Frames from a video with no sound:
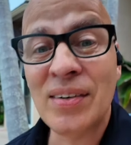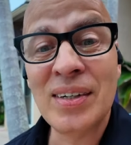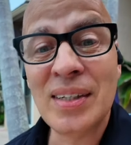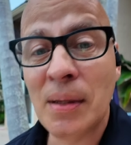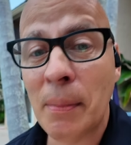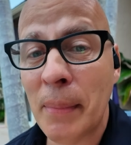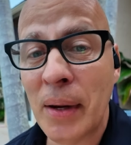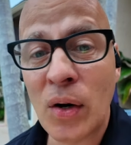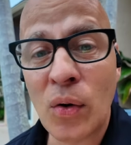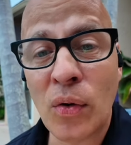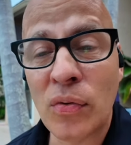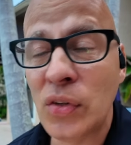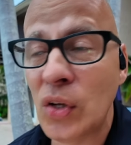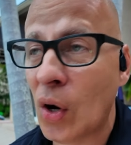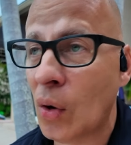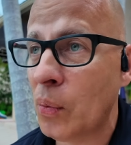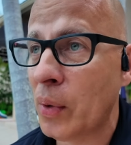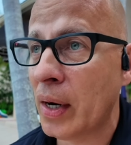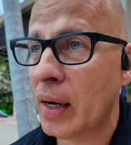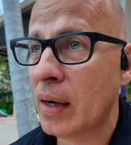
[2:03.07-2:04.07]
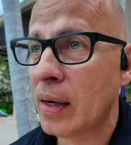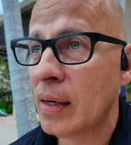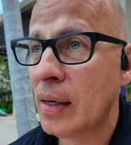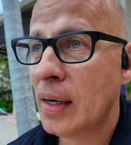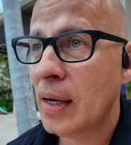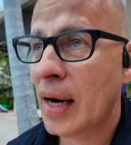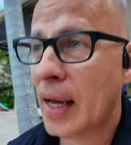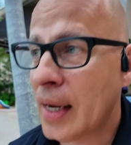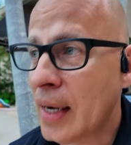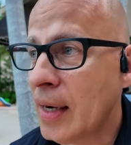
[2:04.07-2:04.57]
they're in the middle of nowhere.
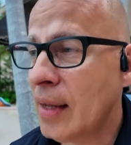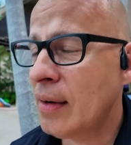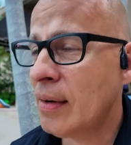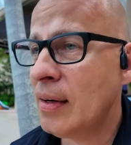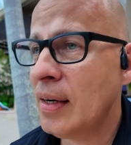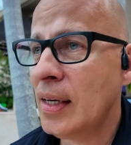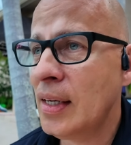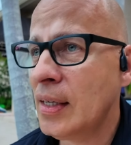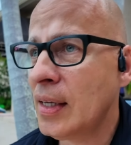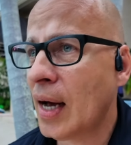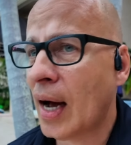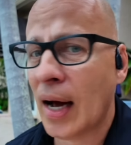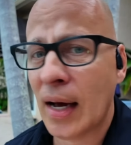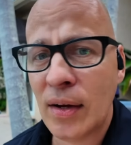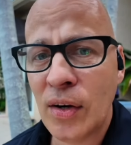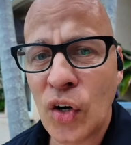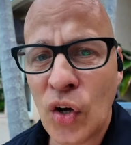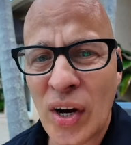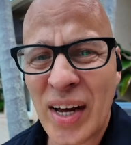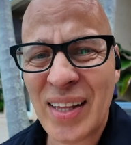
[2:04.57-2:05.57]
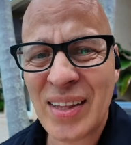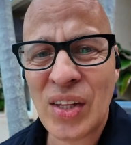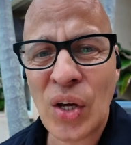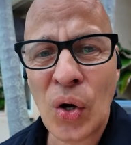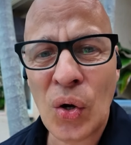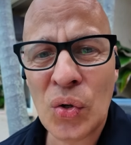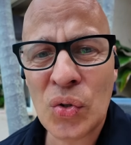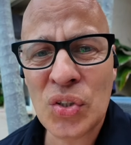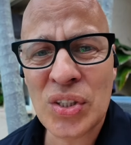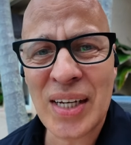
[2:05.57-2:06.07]
Like literally, I look at
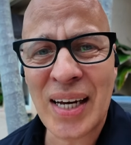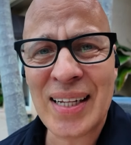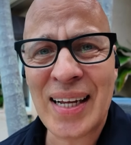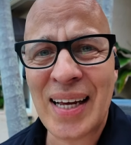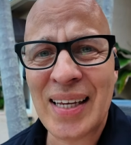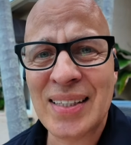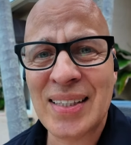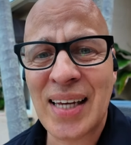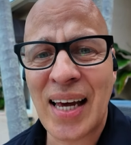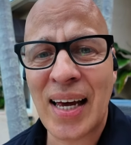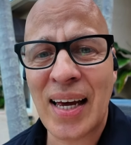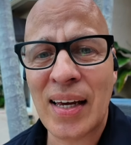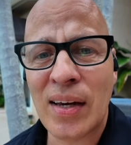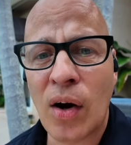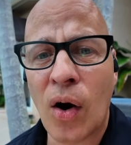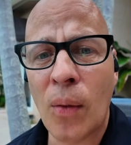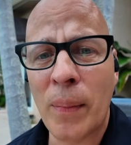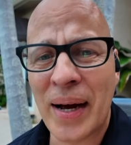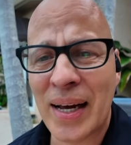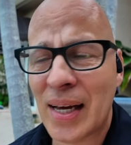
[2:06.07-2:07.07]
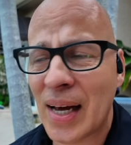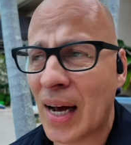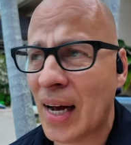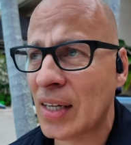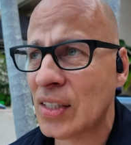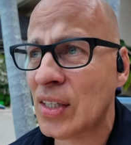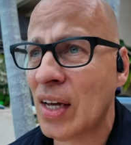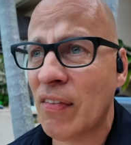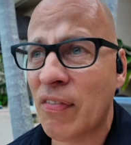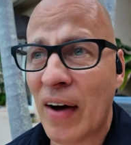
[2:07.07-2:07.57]
those and I say, oh my
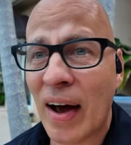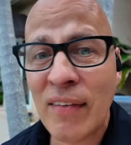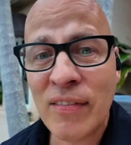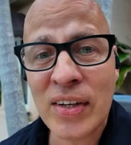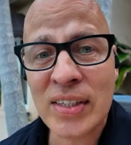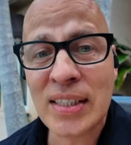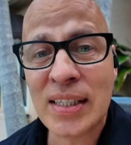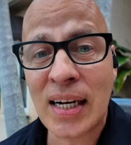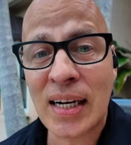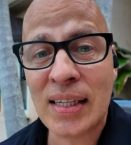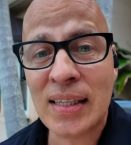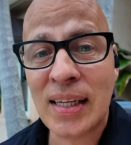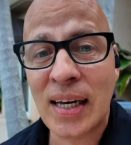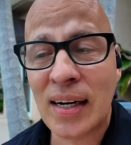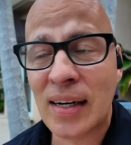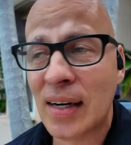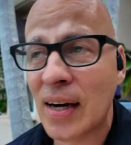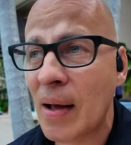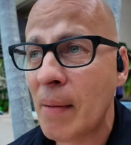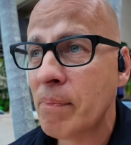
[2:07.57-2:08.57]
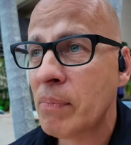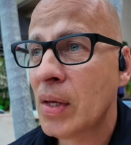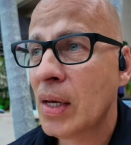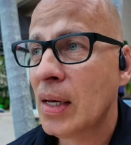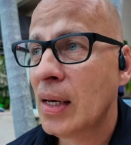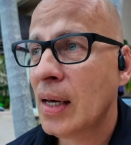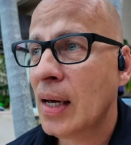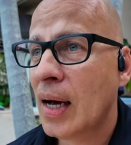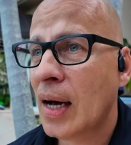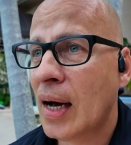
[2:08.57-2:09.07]
gosh, if I visited there,
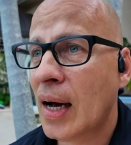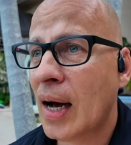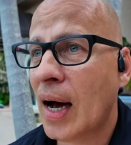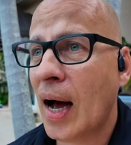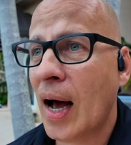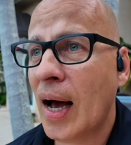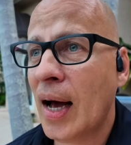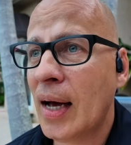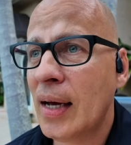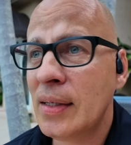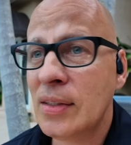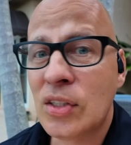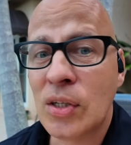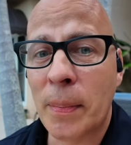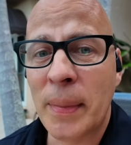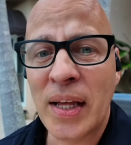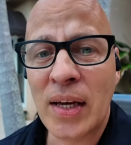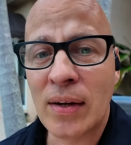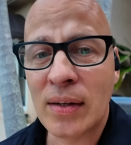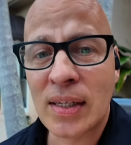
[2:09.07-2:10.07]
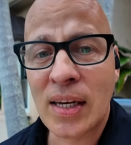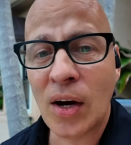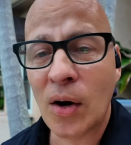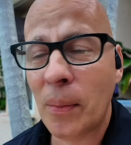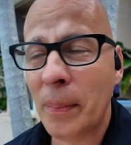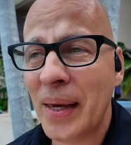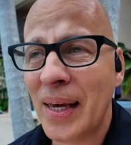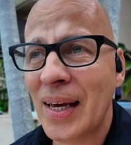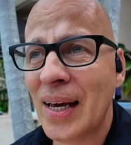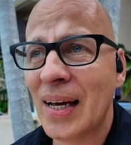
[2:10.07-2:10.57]
somebody could
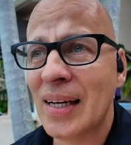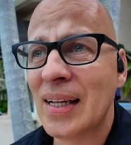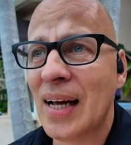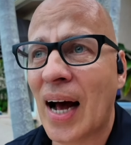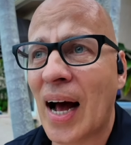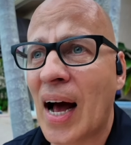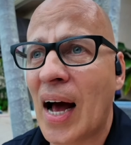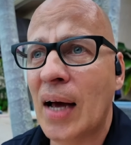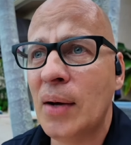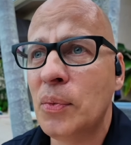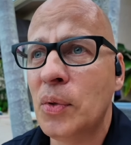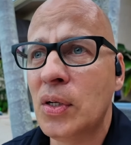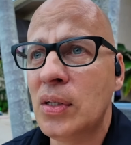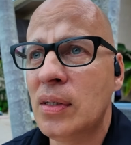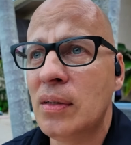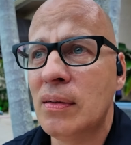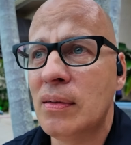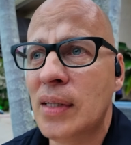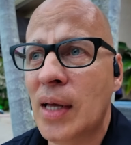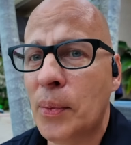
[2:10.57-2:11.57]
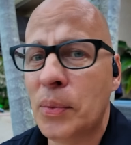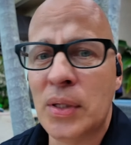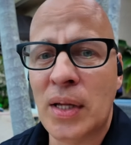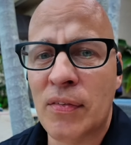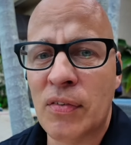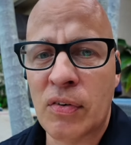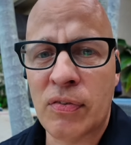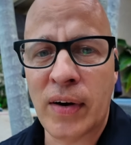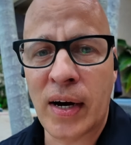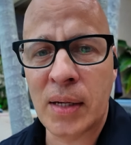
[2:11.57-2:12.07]
kill me and they would
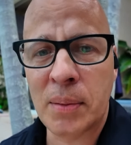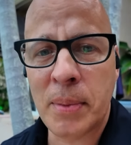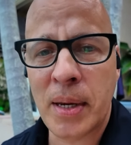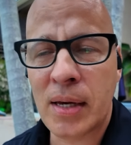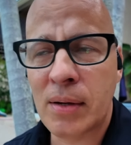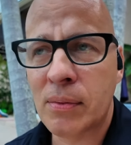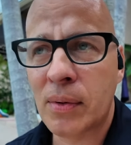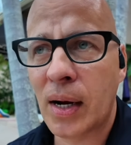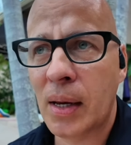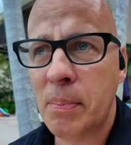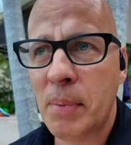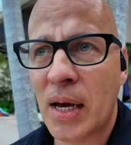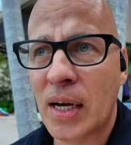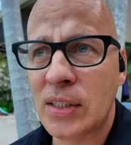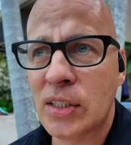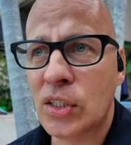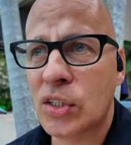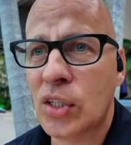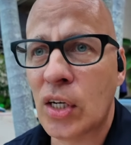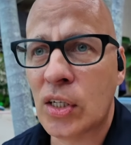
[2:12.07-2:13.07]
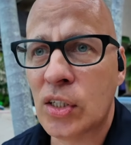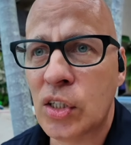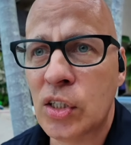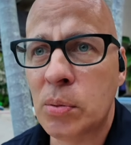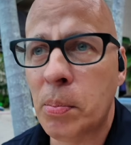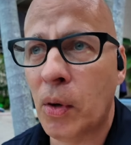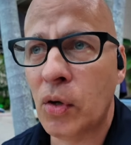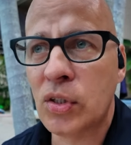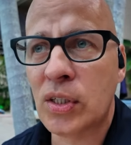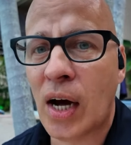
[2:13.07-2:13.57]
never find me, right? Because it's such a
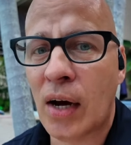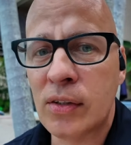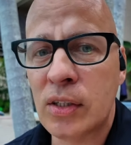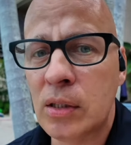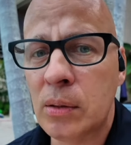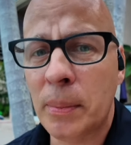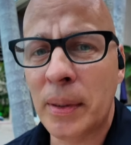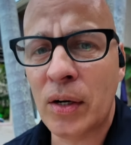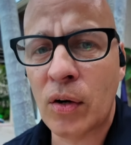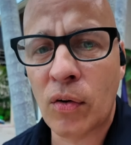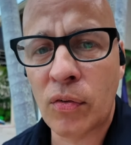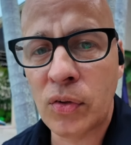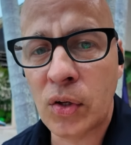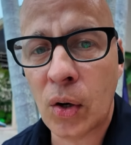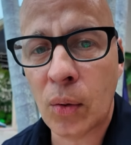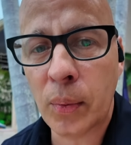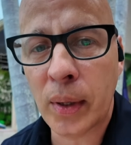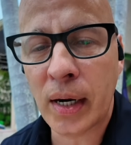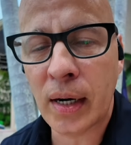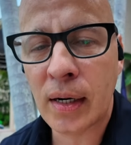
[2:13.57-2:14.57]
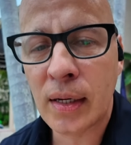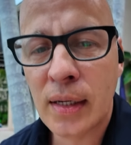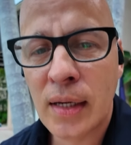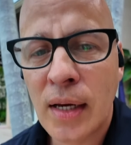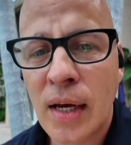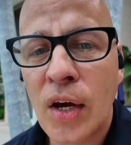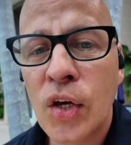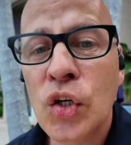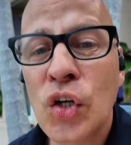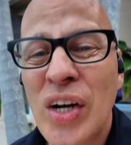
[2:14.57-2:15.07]
small town in the middle of nowhere.
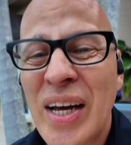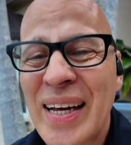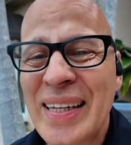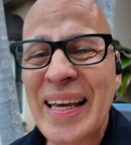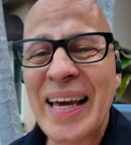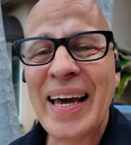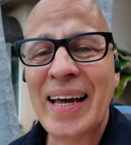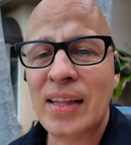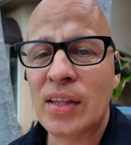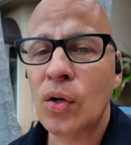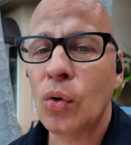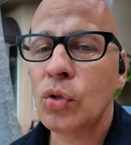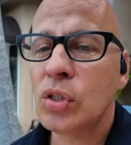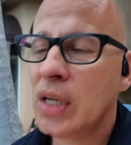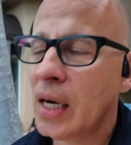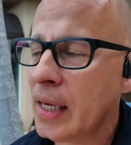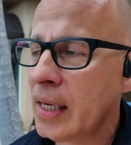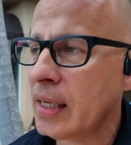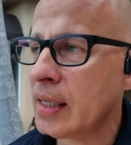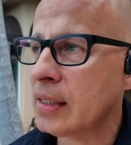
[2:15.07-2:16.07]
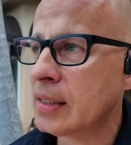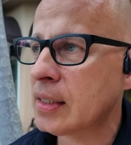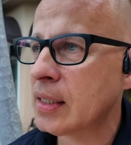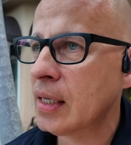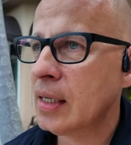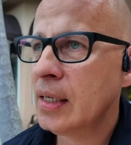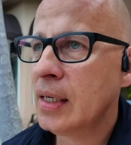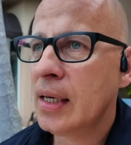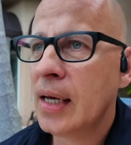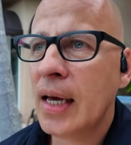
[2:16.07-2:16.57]
You're going to get those leads.
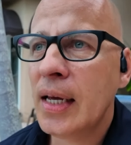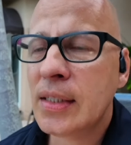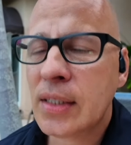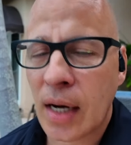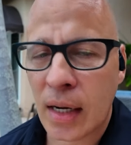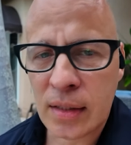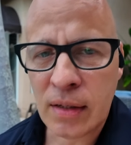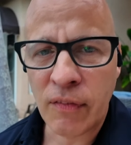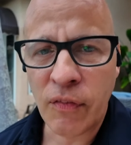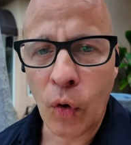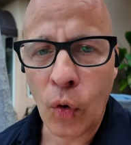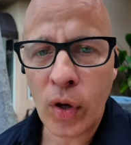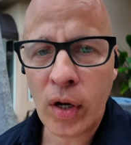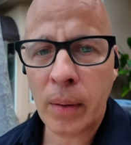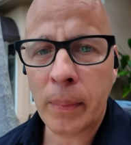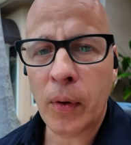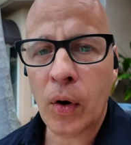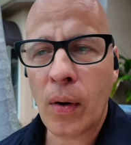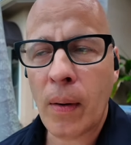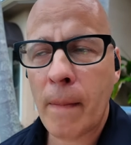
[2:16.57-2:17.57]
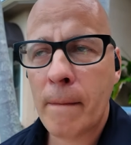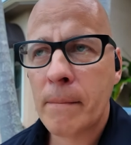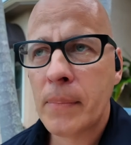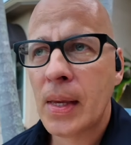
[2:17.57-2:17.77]
It's unavoidable.